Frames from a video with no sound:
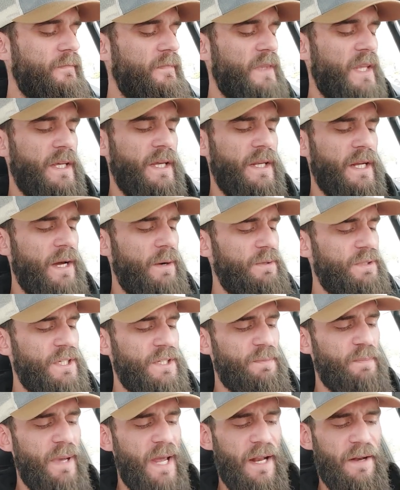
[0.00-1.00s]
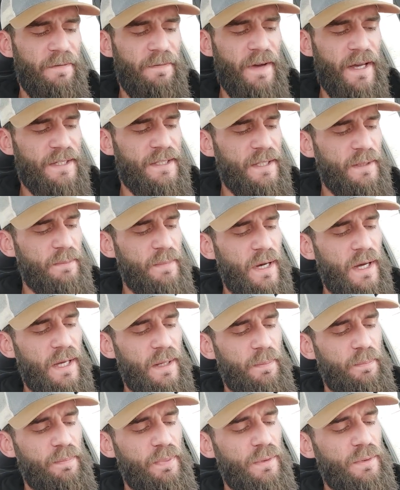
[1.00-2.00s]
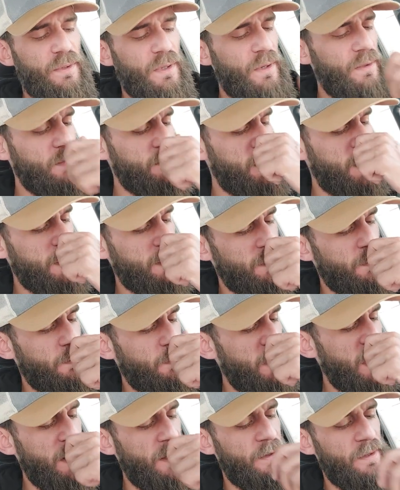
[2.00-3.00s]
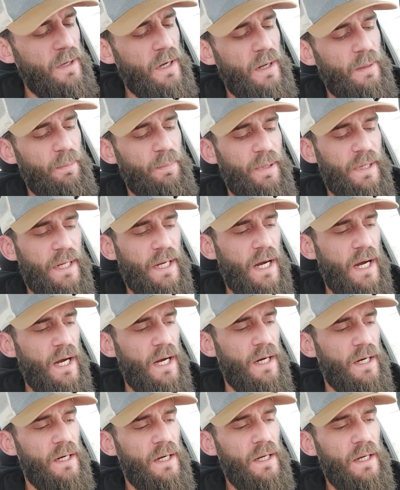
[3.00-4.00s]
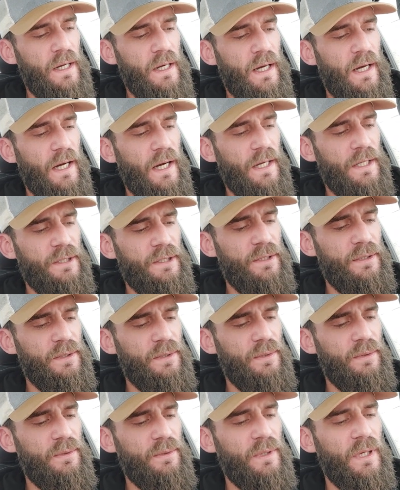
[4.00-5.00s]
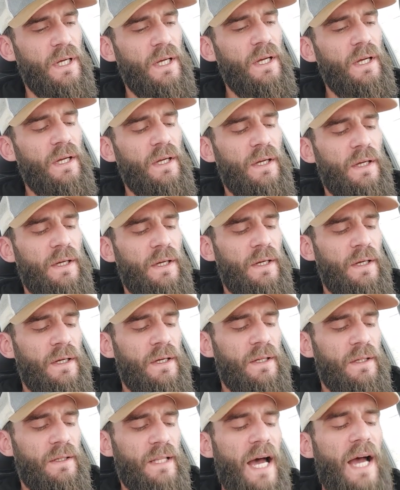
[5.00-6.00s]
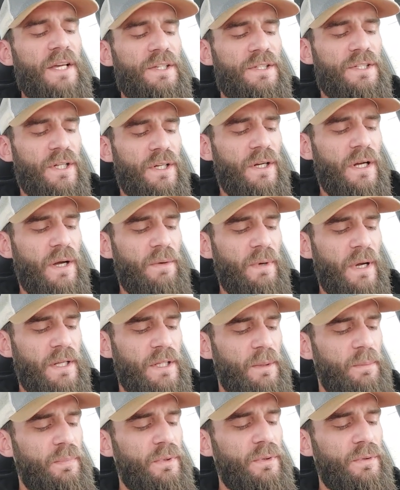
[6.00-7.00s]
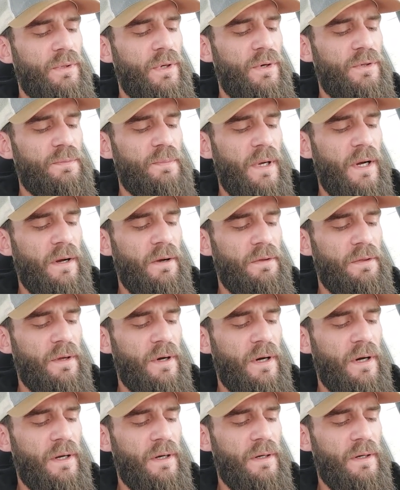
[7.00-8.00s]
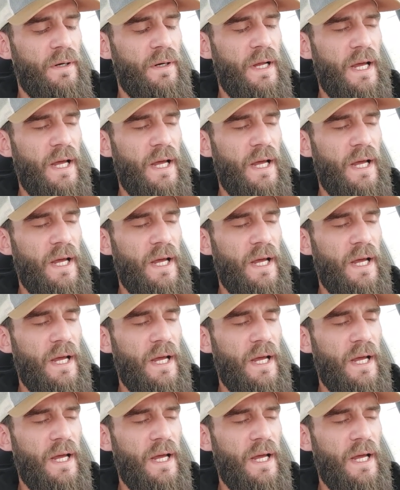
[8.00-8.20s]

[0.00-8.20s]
I was just manifesting my Blue Nose Marathon PR. I knew last year I ran the Blue Nose Marathon